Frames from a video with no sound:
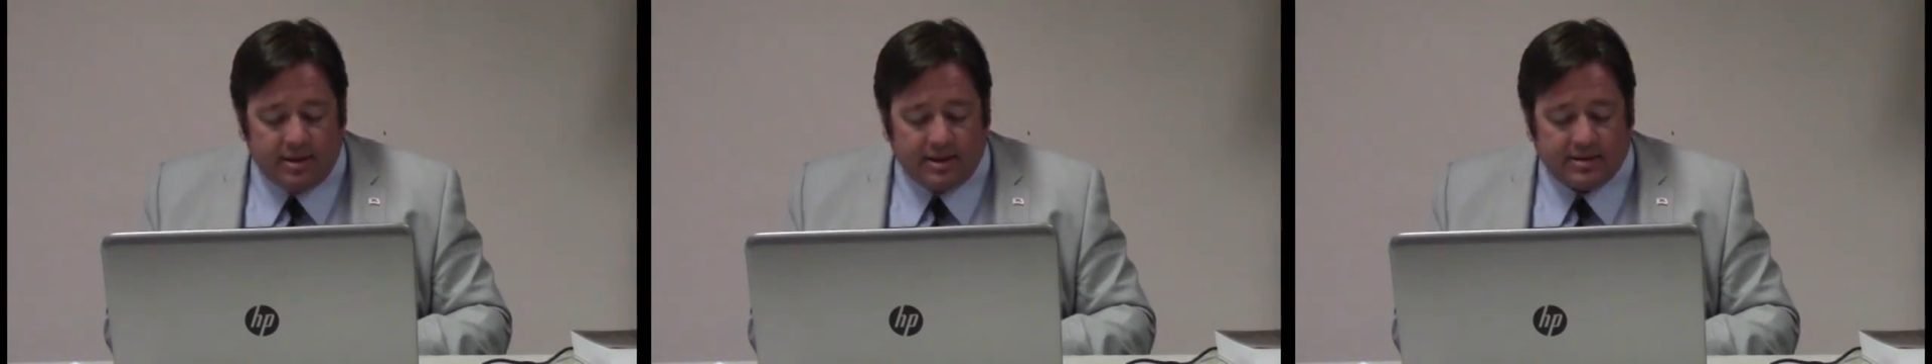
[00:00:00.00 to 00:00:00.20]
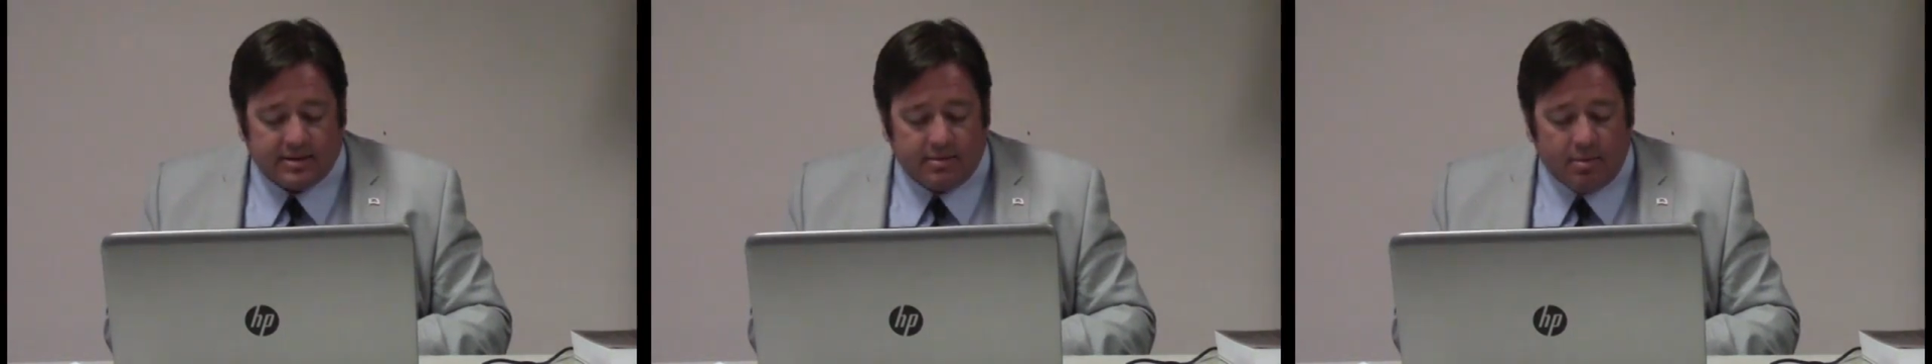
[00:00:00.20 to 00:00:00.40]

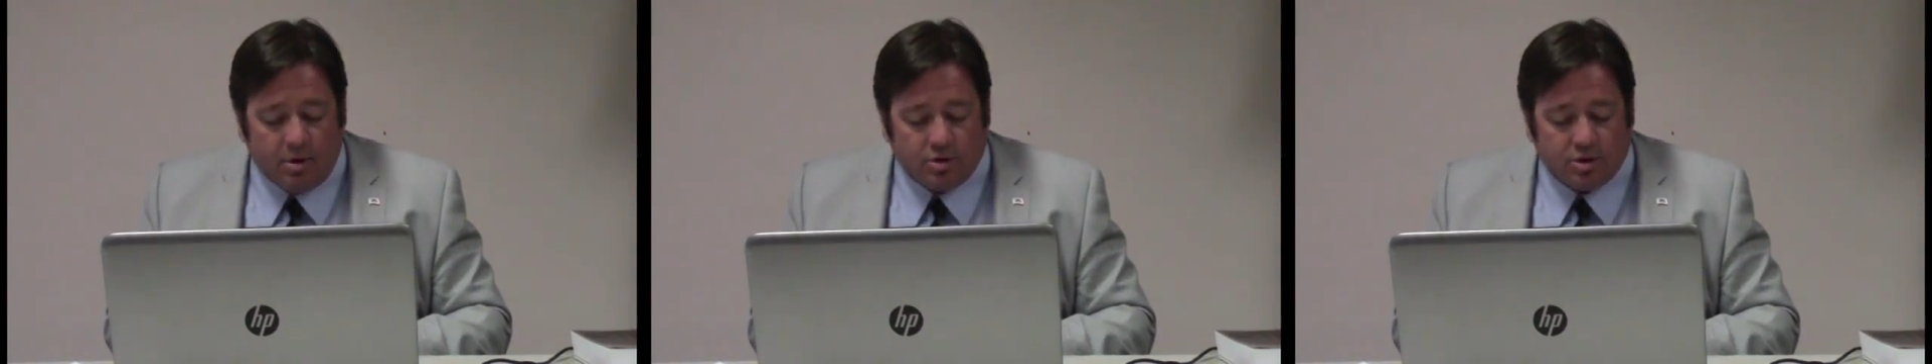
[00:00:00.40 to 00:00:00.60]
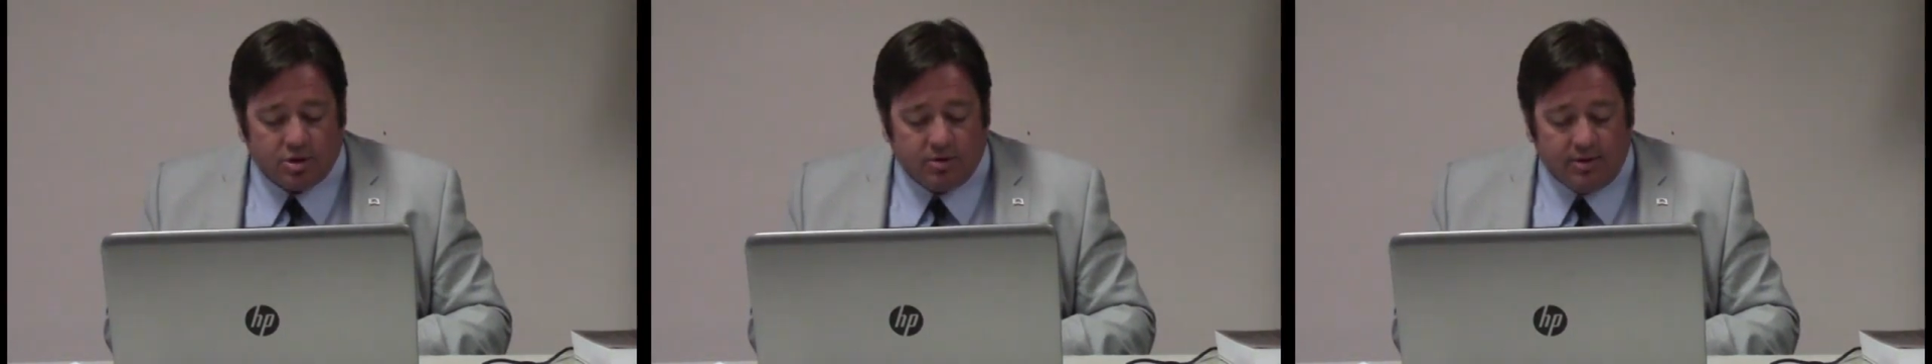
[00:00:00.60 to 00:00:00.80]
That's the
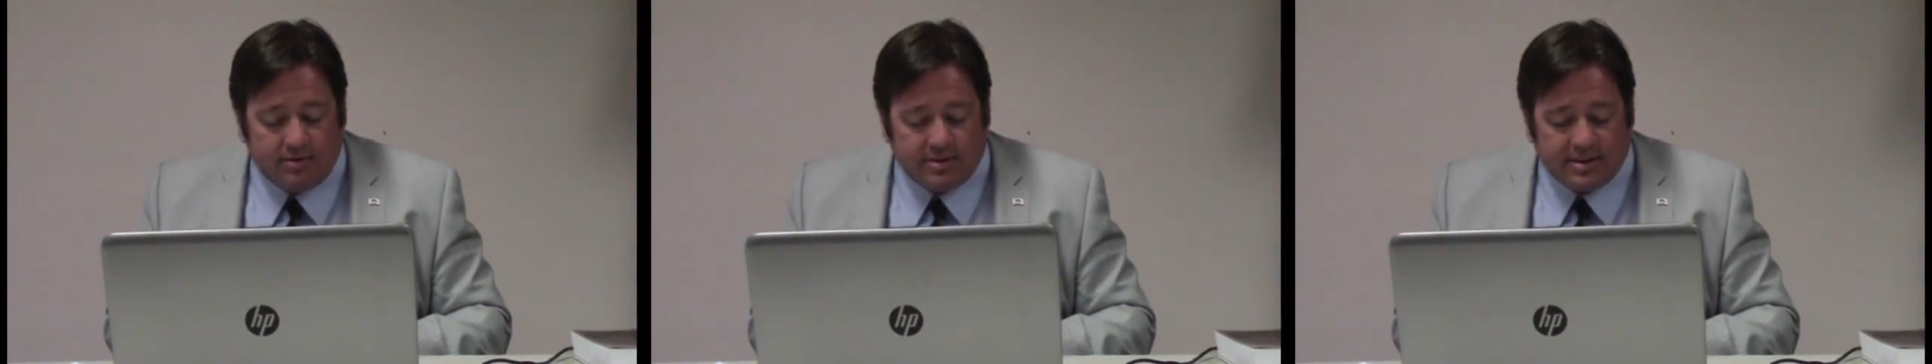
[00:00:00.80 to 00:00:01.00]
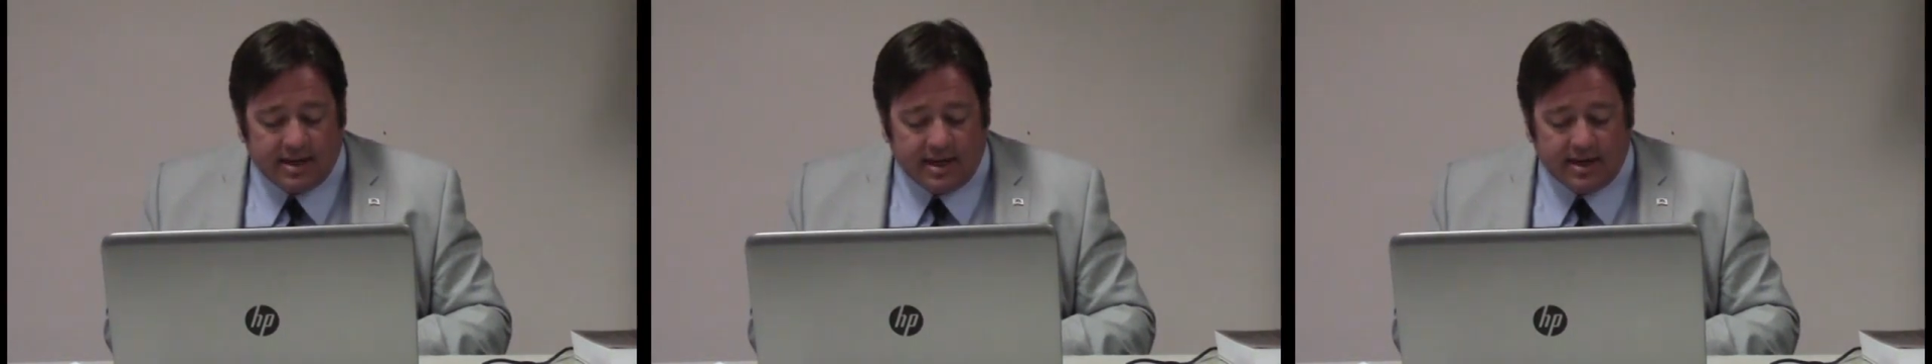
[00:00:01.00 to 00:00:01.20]
motion. Do I have
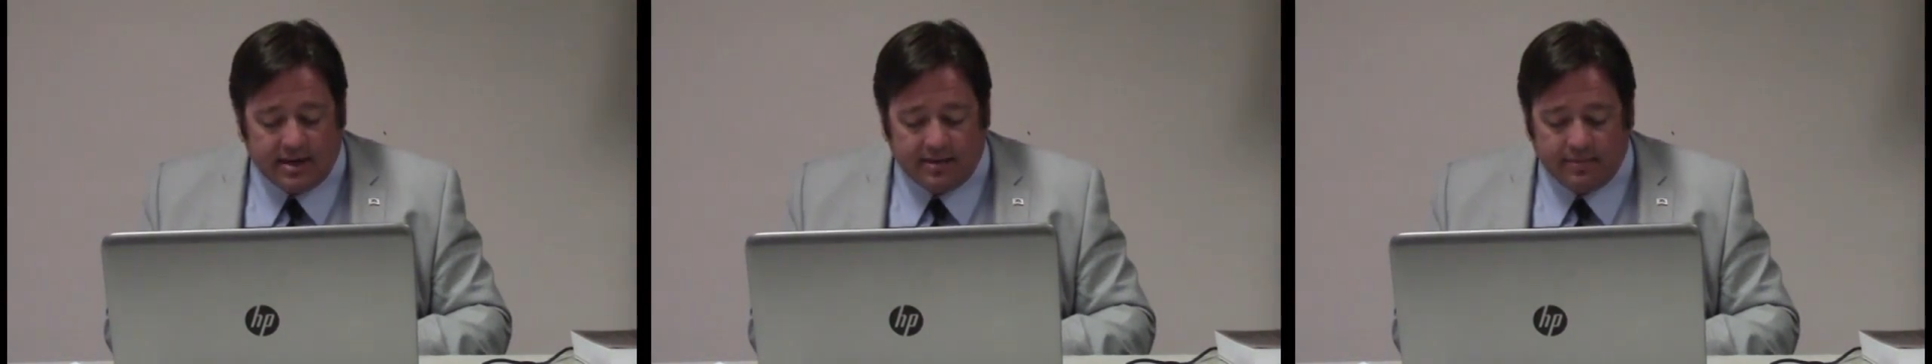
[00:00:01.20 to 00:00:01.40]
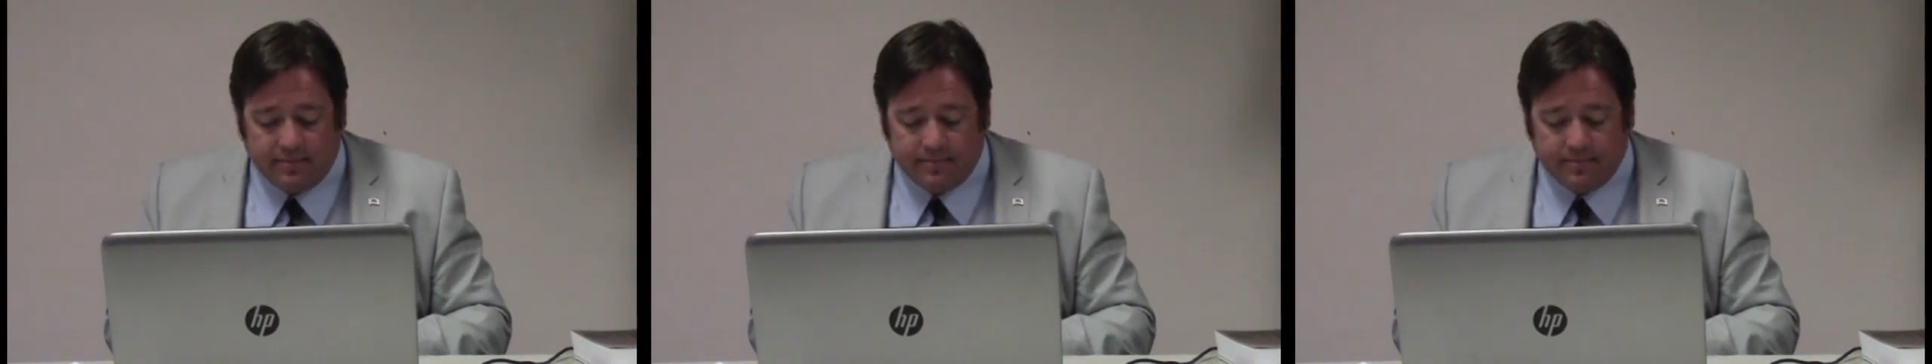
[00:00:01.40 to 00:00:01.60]
a
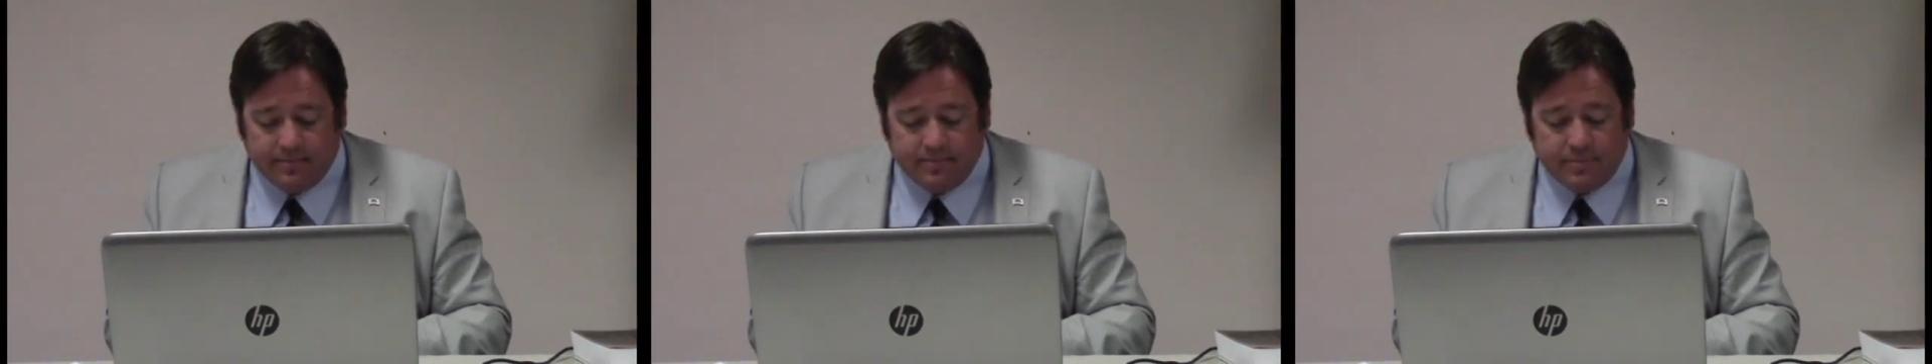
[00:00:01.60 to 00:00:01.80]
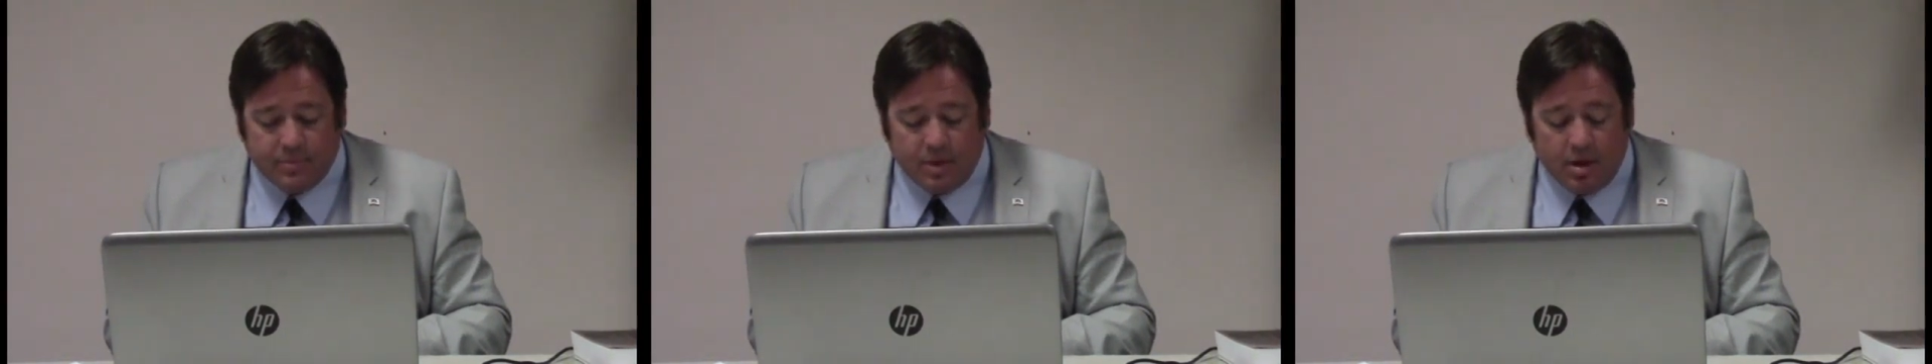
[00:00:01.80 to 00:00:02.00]
second?
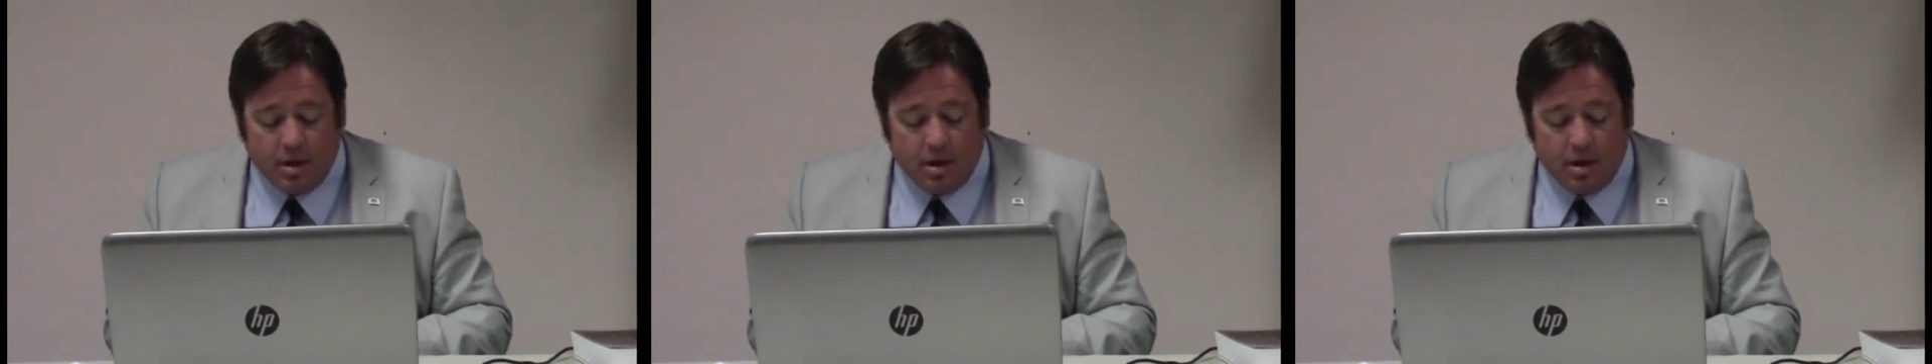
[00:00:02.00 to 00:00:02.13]
Second.